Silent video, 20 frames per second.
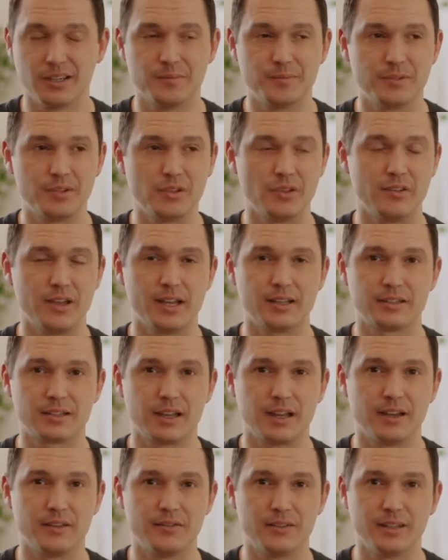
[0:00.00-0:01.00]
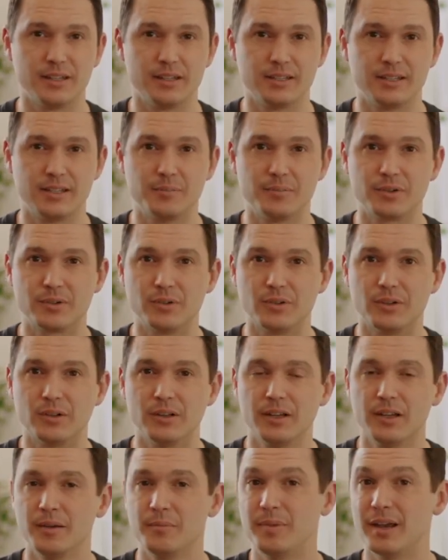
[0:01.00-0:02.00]
So that's kind of the typical
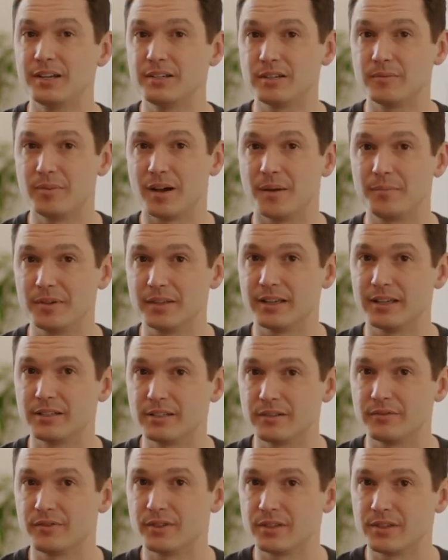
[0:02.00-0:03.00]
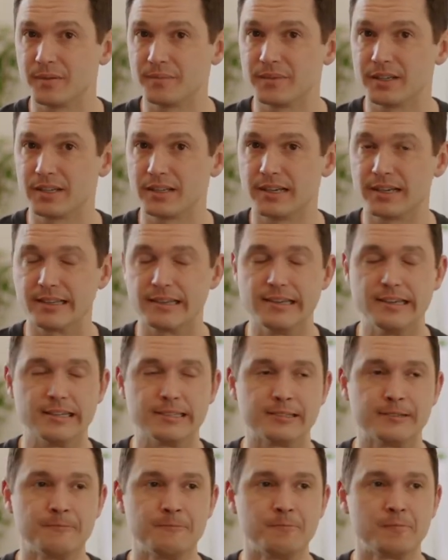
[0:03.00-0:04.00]
patient population for something like this.